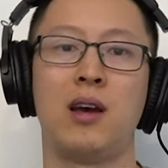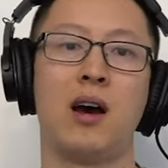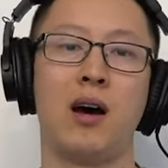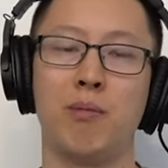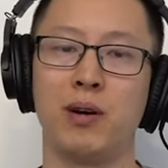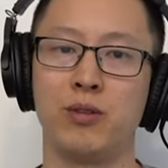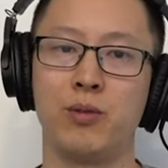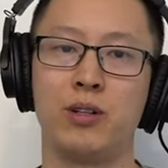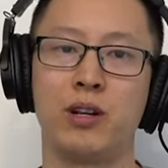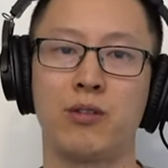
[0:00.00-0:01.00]
Uh, but you
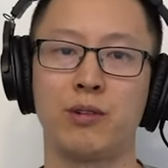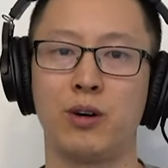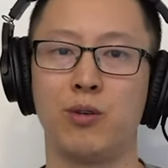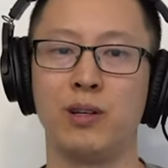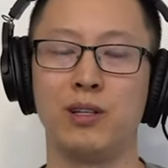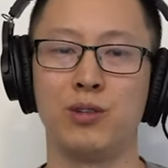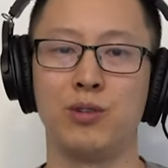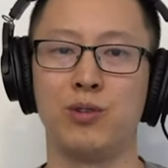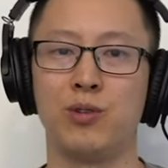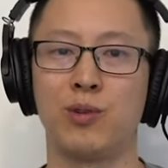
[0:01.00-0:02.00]
would generally only
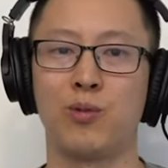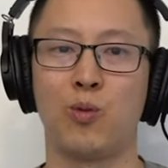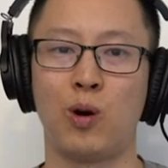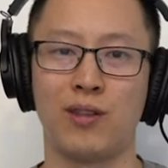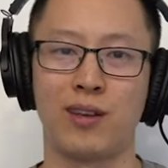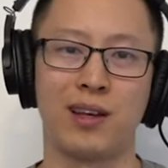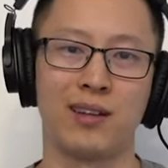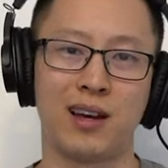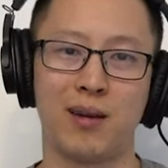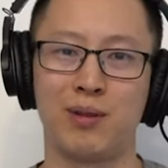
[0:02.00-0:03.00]
do one thing at a
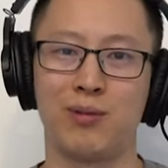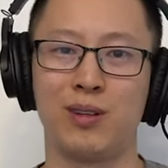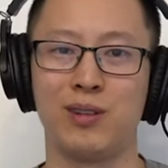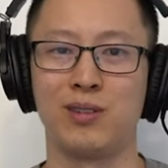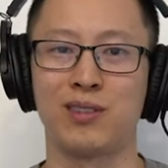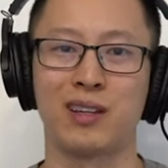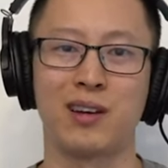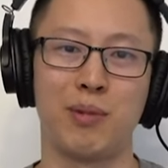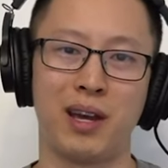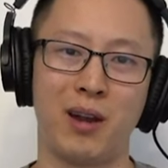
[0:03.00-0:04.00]
time. You wouldn't use like a
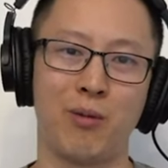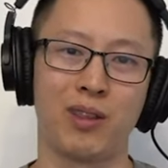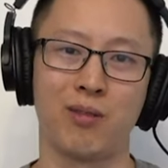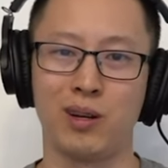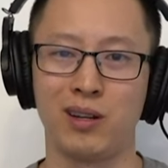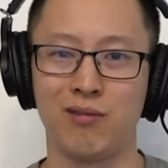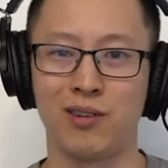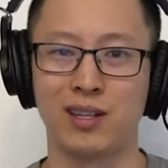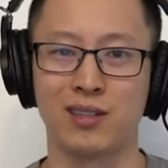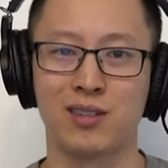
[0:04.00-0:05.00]
band with a weighted
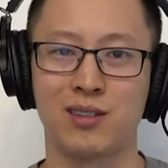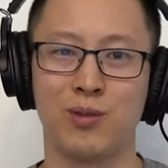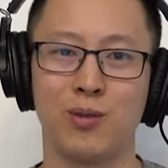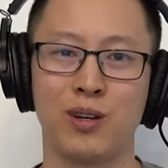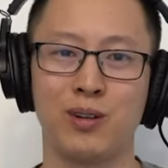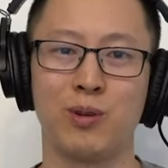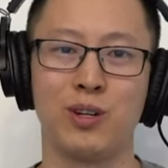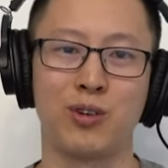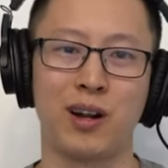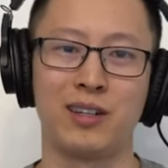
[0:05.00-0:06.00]
vest, or you wouldn't
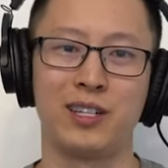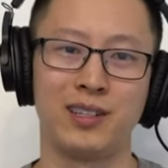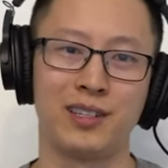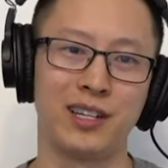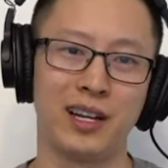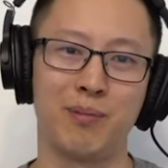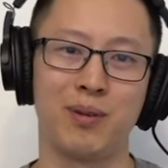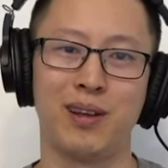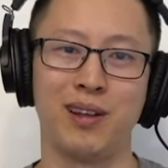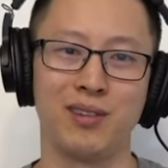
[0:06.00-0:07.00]
try to change a shape
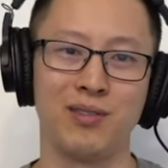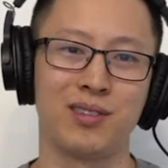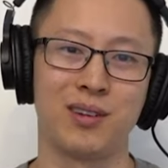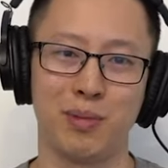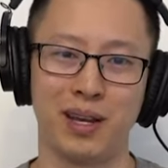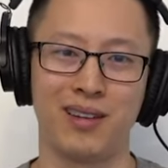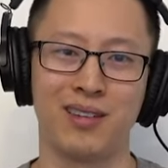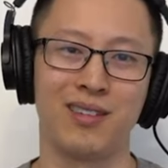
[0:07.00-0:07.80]
and use a band.